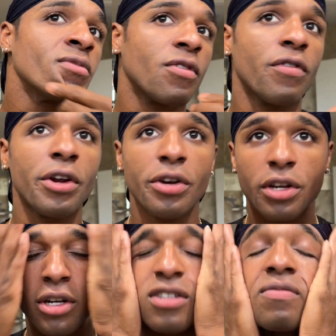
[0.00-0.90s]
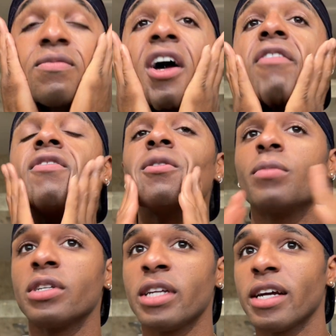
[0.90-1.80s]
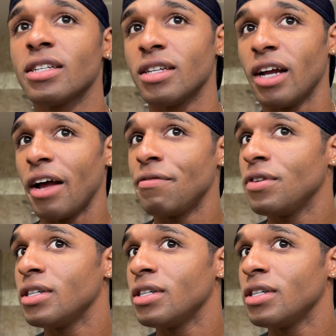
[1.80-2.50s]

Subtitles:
Very good. I feel protected. I feel